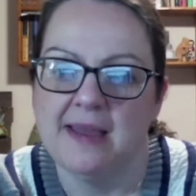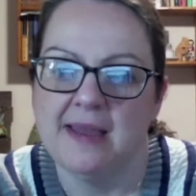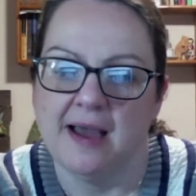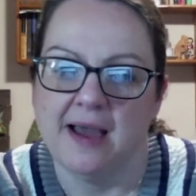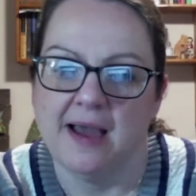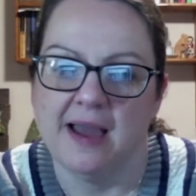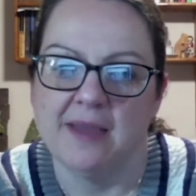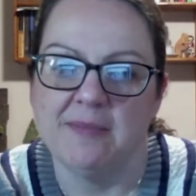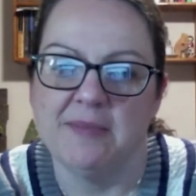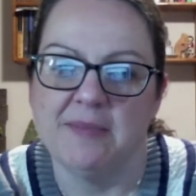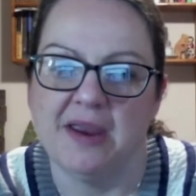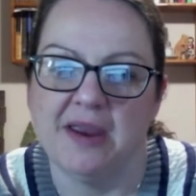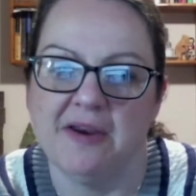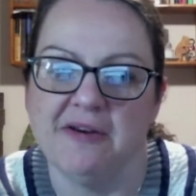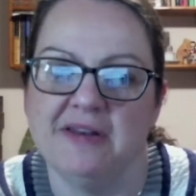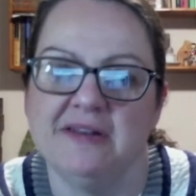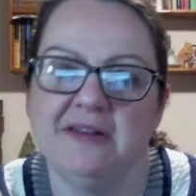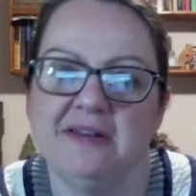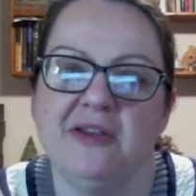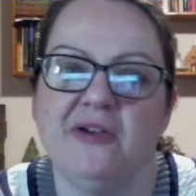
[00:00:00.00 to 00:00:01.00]
I'm
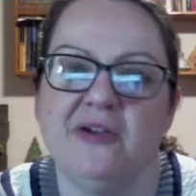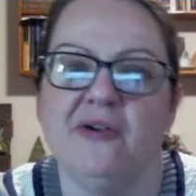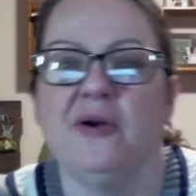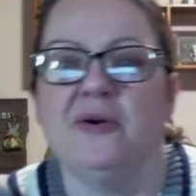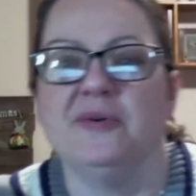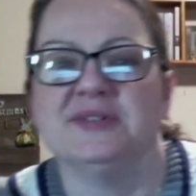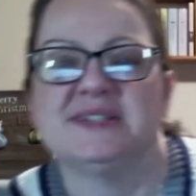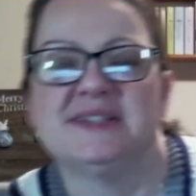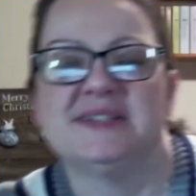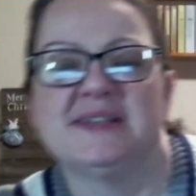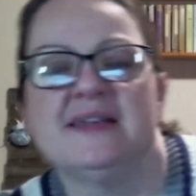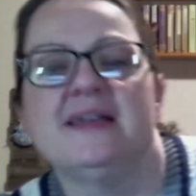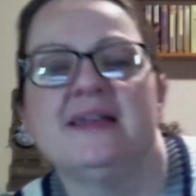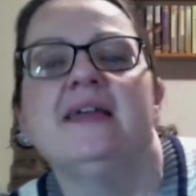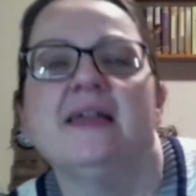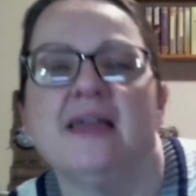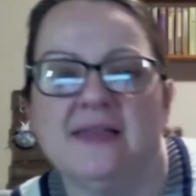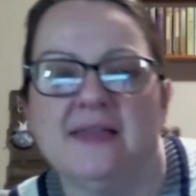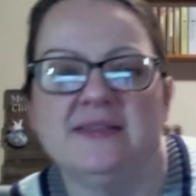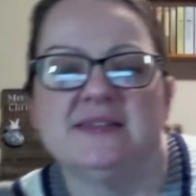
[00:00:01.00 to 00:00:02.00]
Erin, your host,
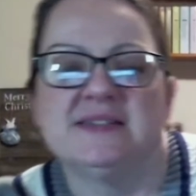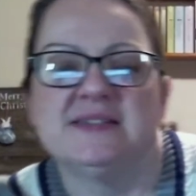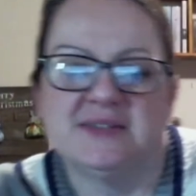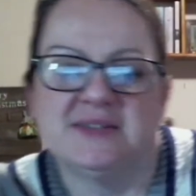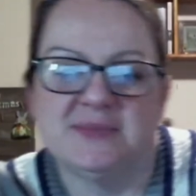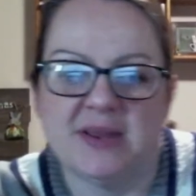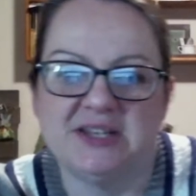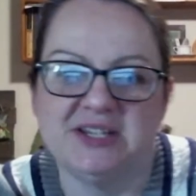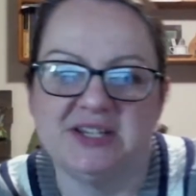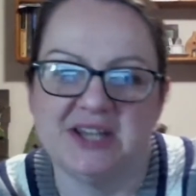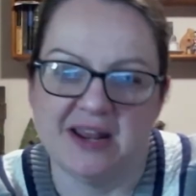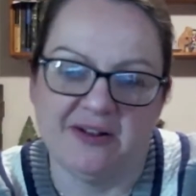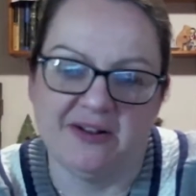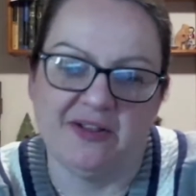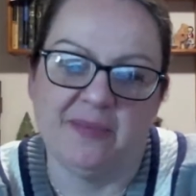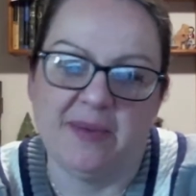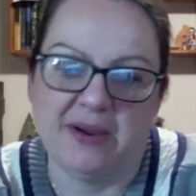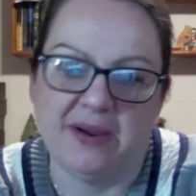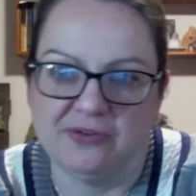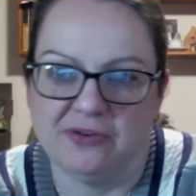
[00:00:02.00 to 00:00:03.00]
and this is my channel
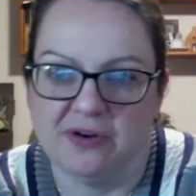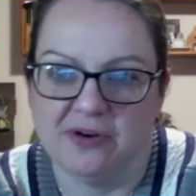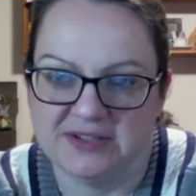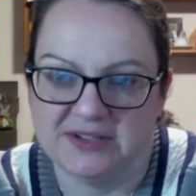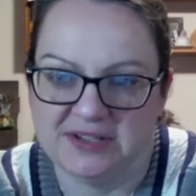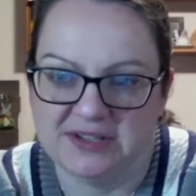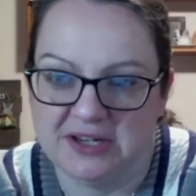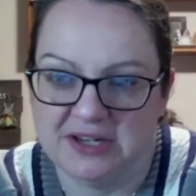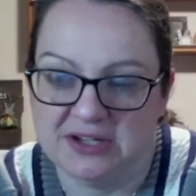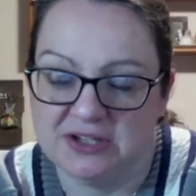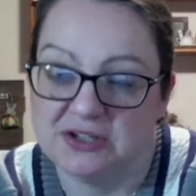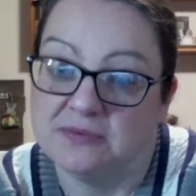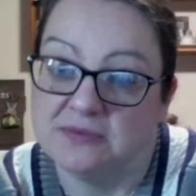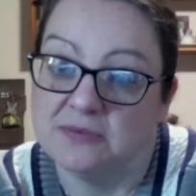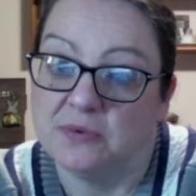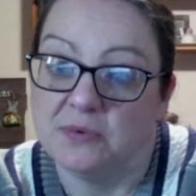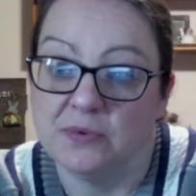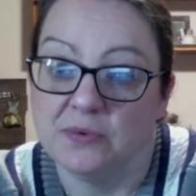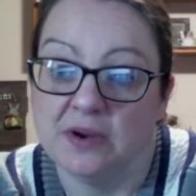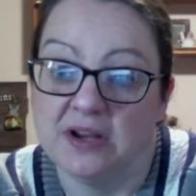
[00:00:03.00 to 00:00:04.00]
about cross-stitch,
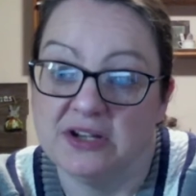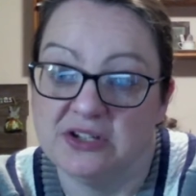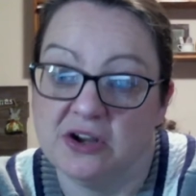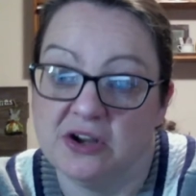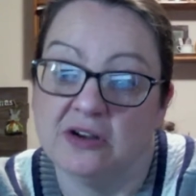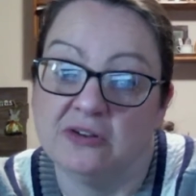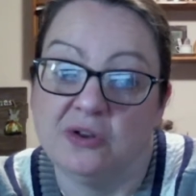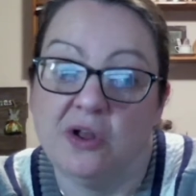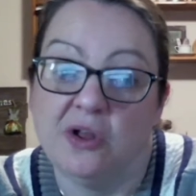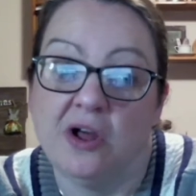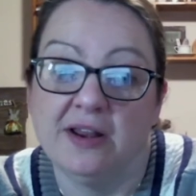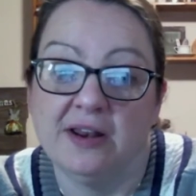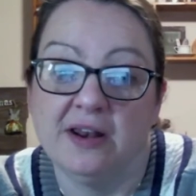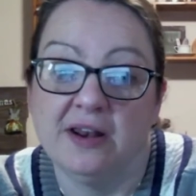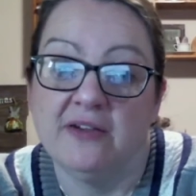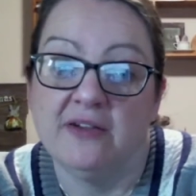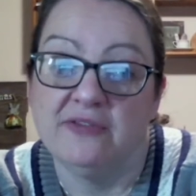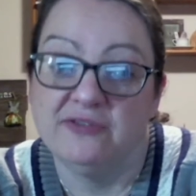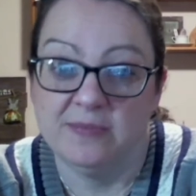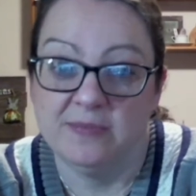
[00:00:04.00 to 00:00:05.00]
where I talk long
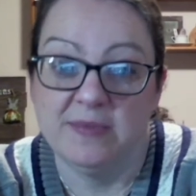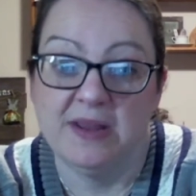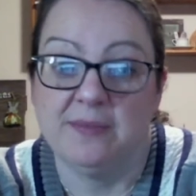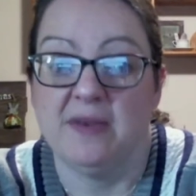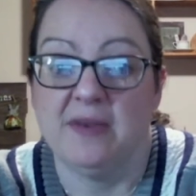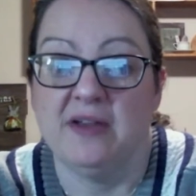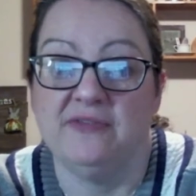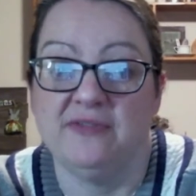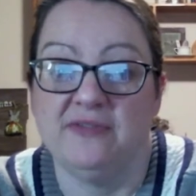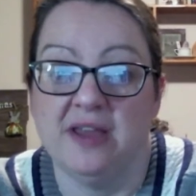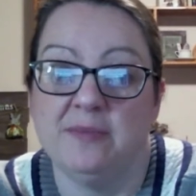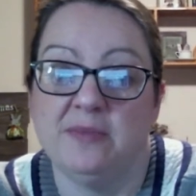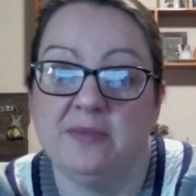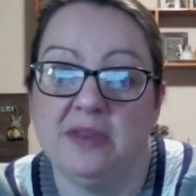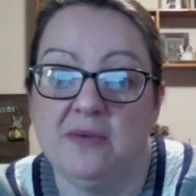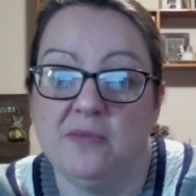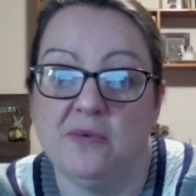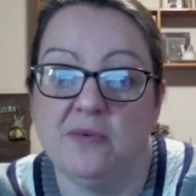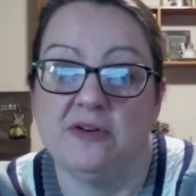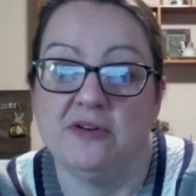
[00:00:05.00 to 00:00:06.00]
enough to make my family
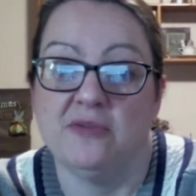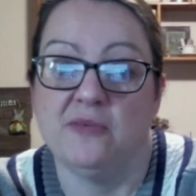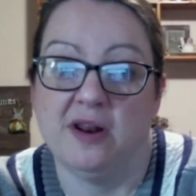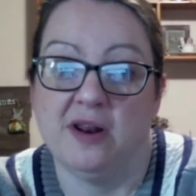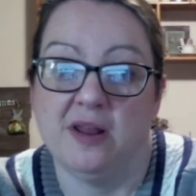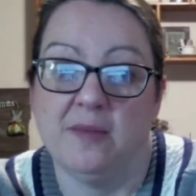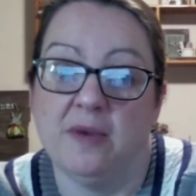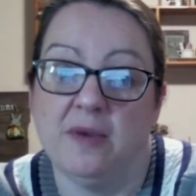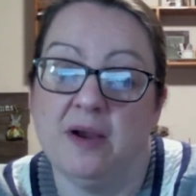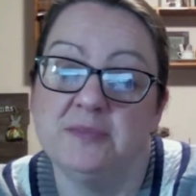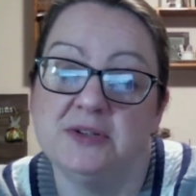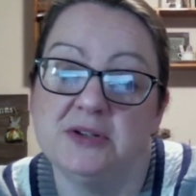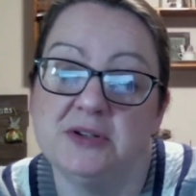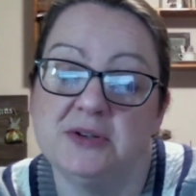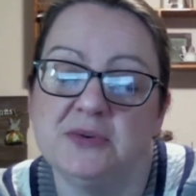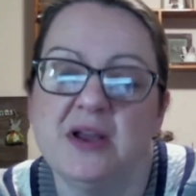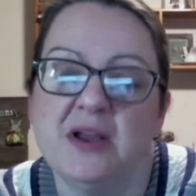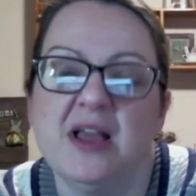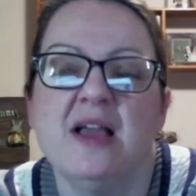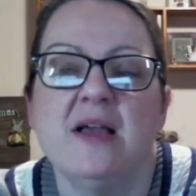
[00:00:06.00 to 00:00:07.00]
wonder what I'm up
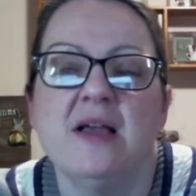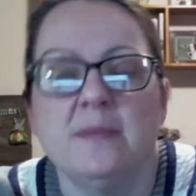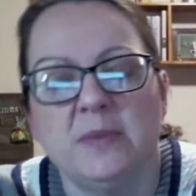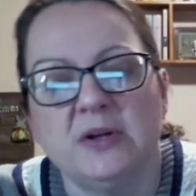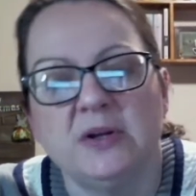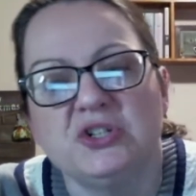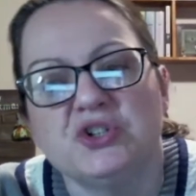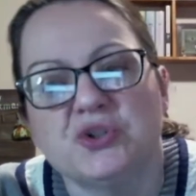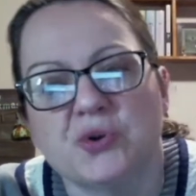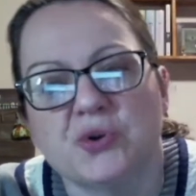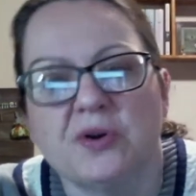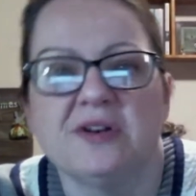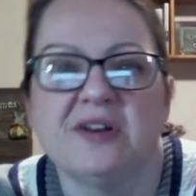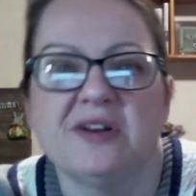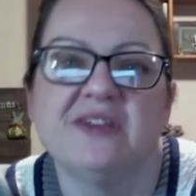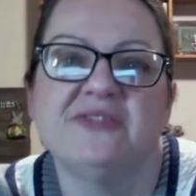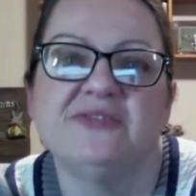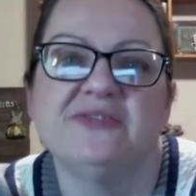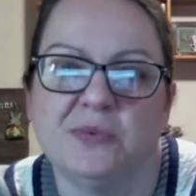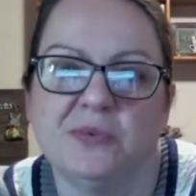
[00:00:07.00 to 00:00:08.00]
to, but short
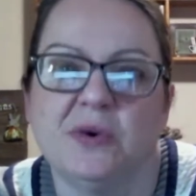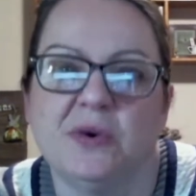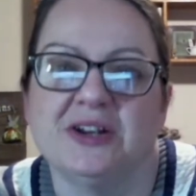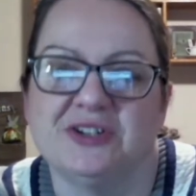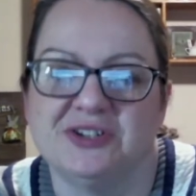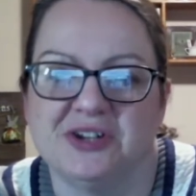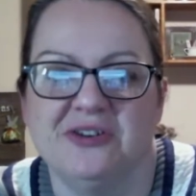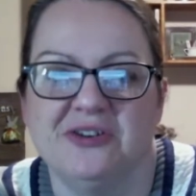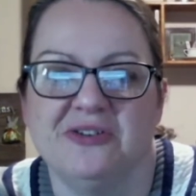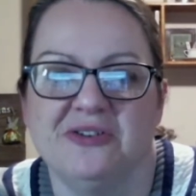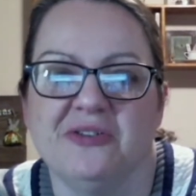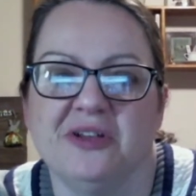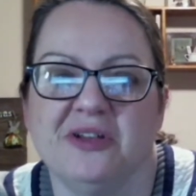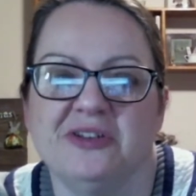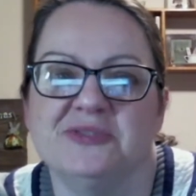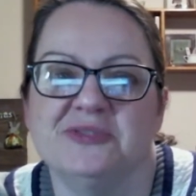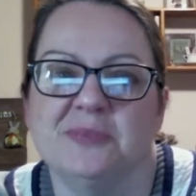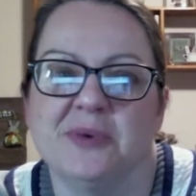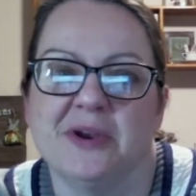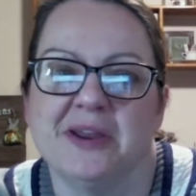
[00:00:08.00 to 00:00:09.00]
enough to watch on your
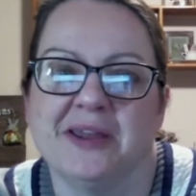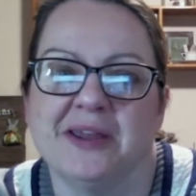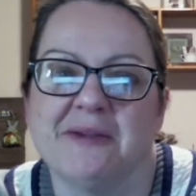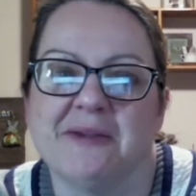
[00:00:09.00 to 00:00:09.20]
lunch break.